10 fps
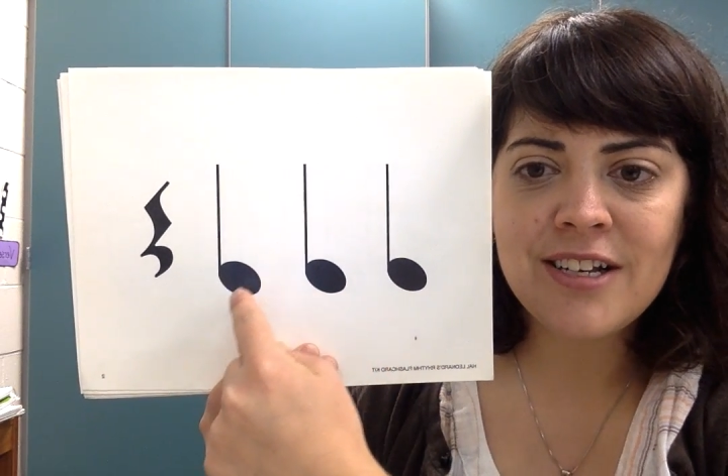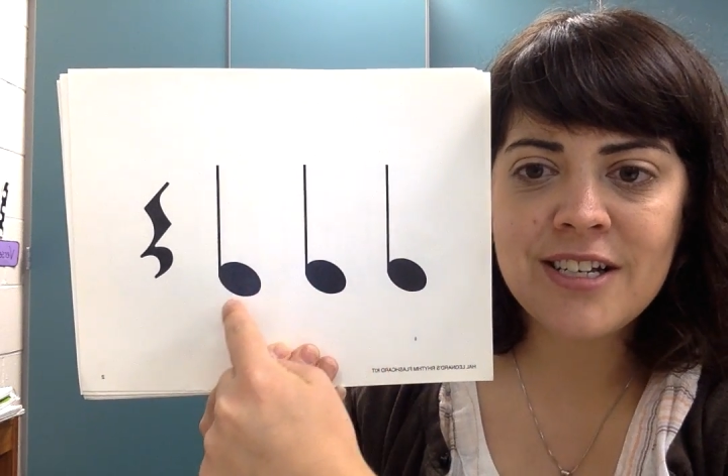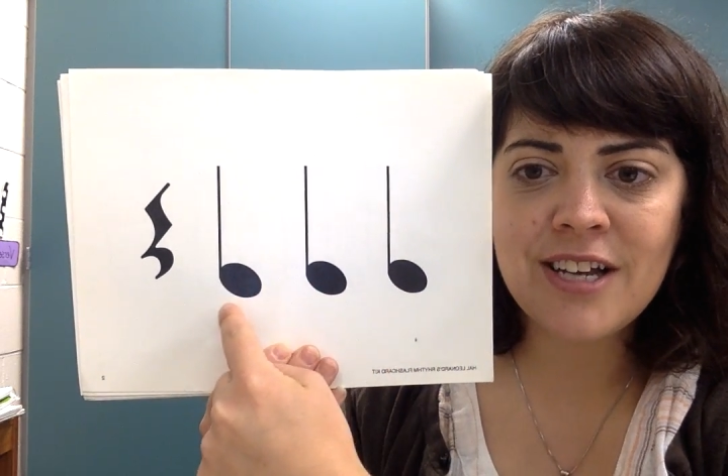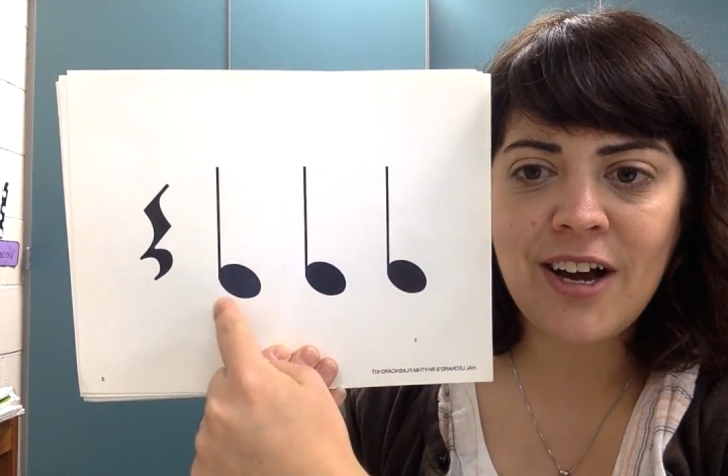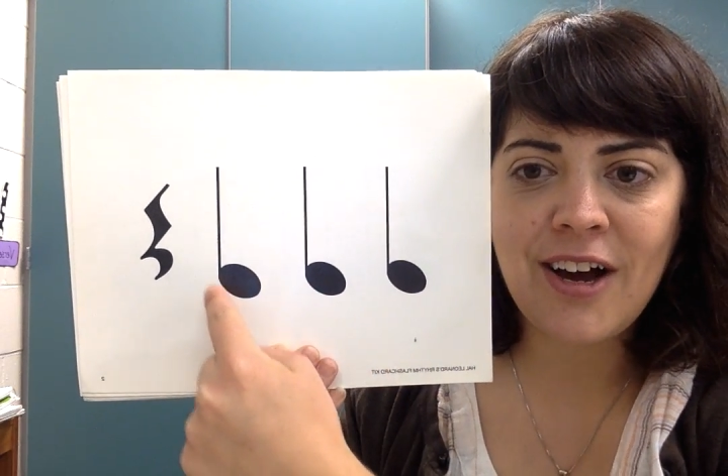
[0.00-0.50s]

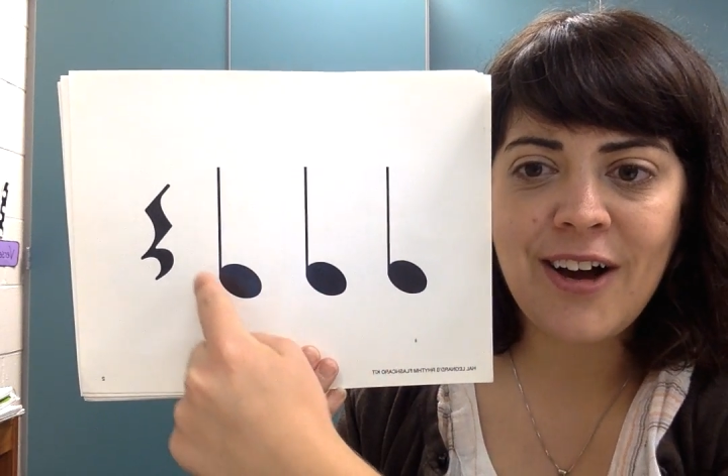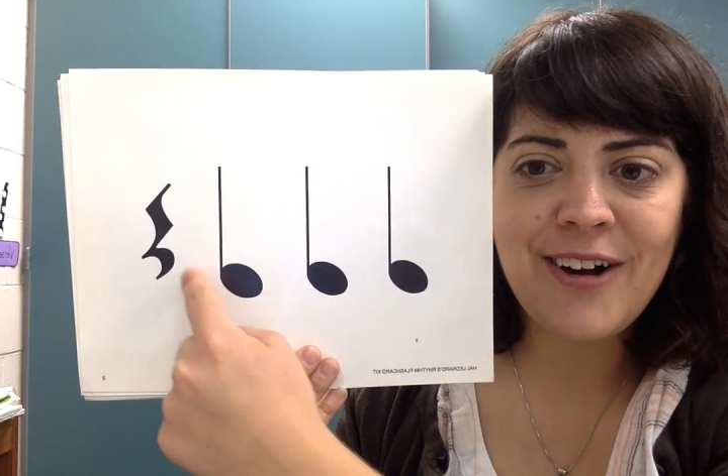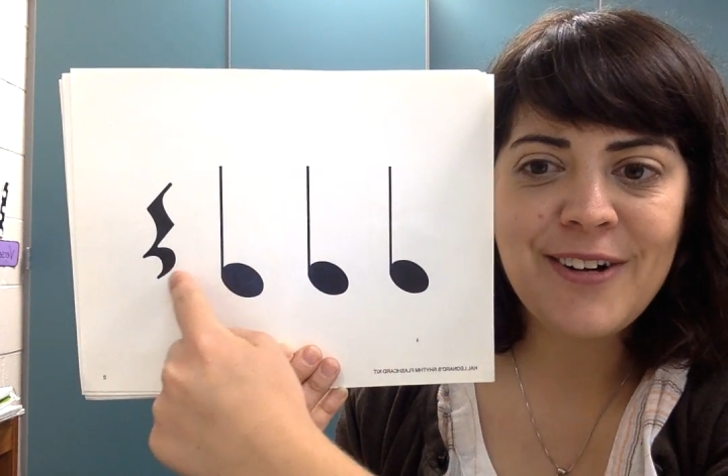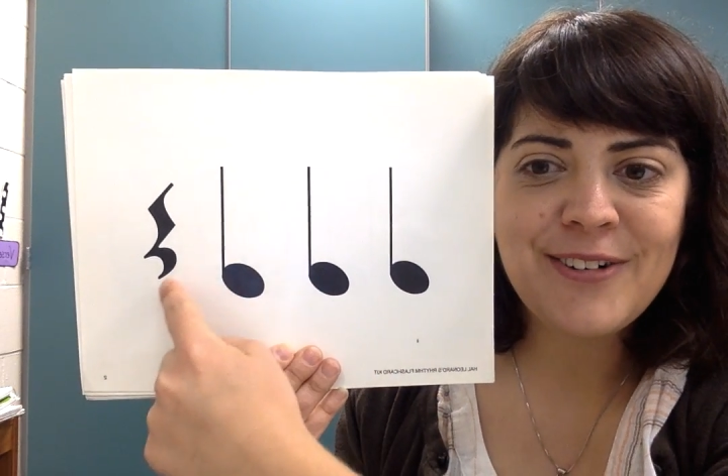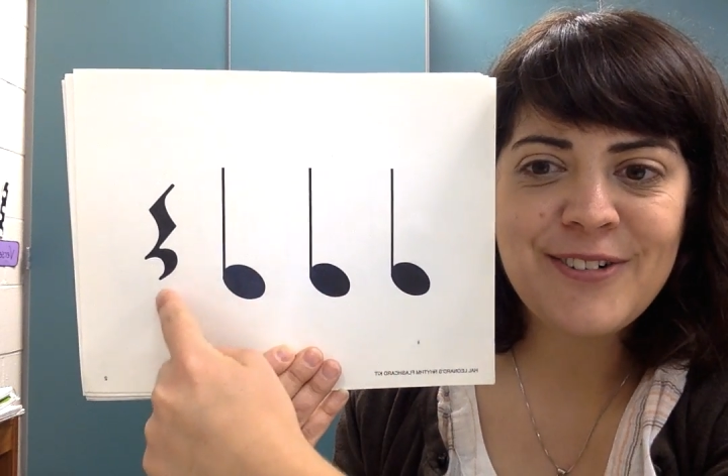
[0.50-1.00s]
ta,
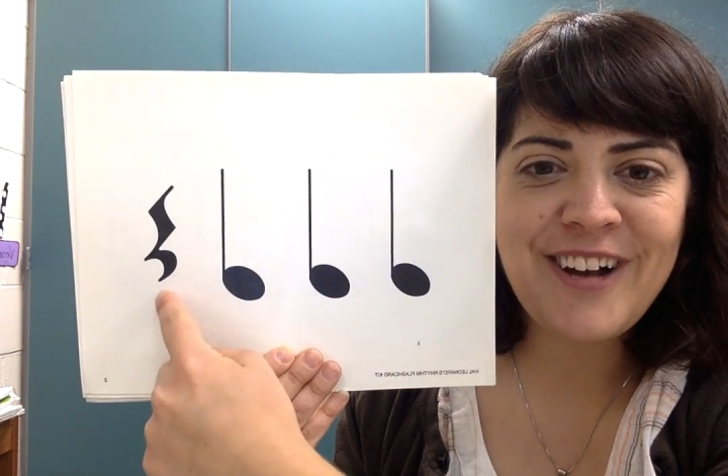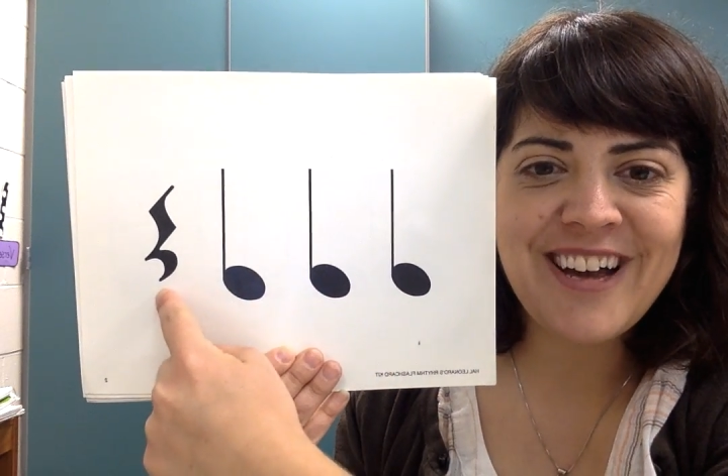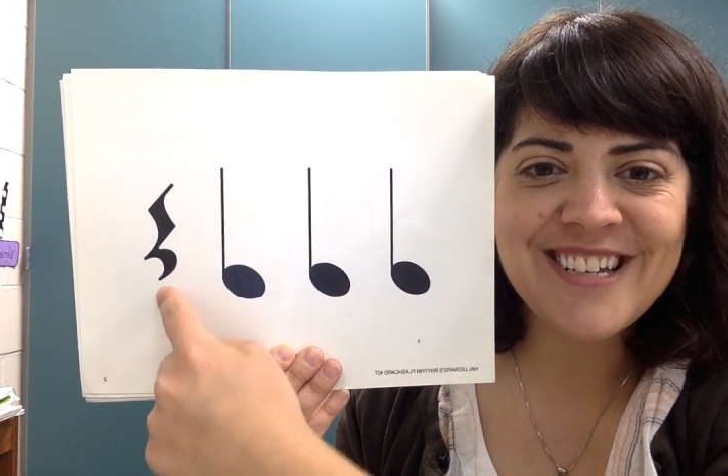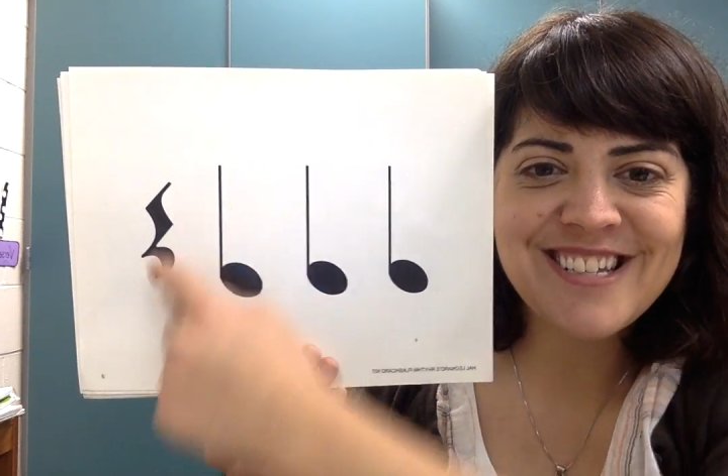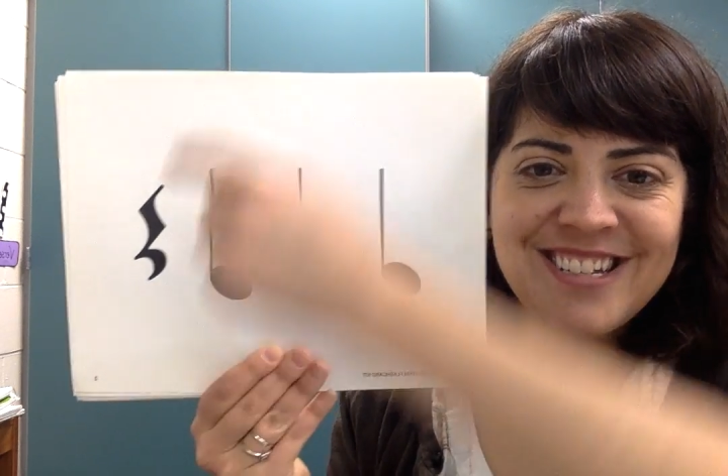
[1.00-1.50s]

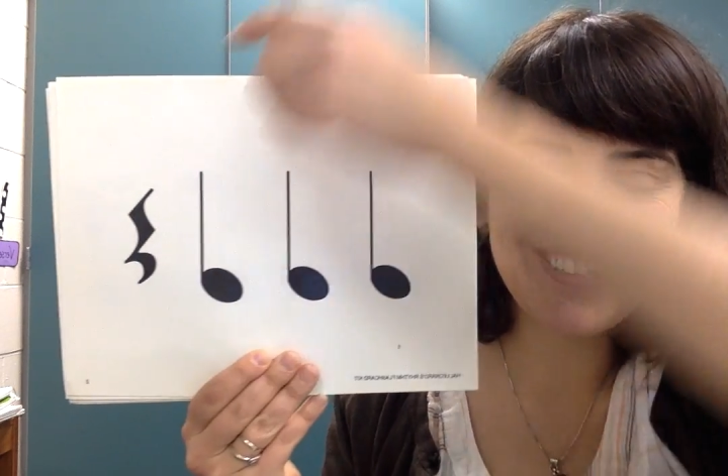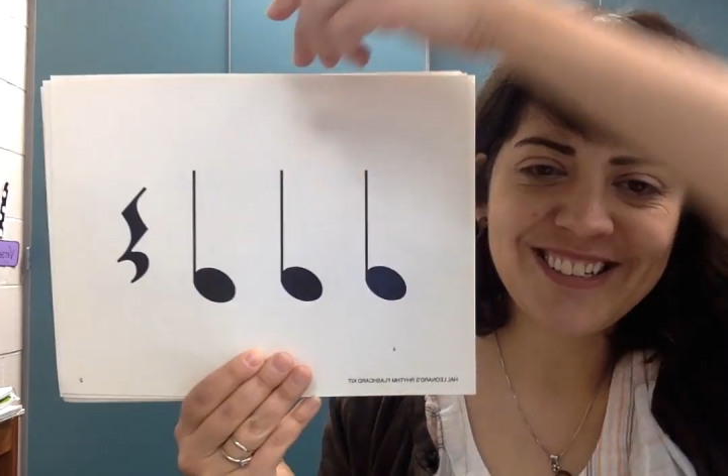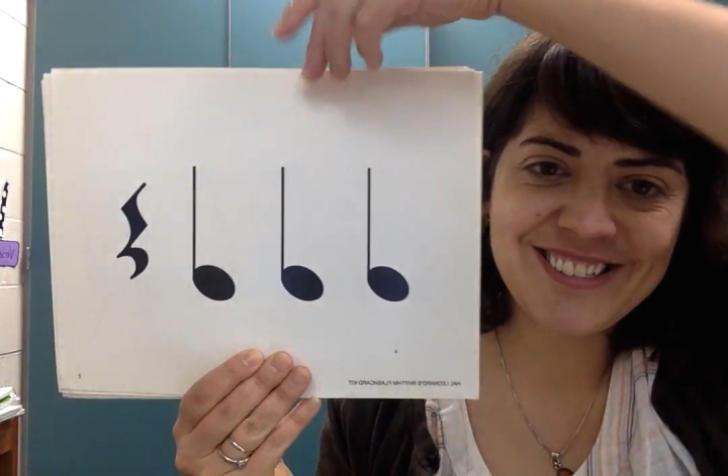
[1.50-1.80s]
rest.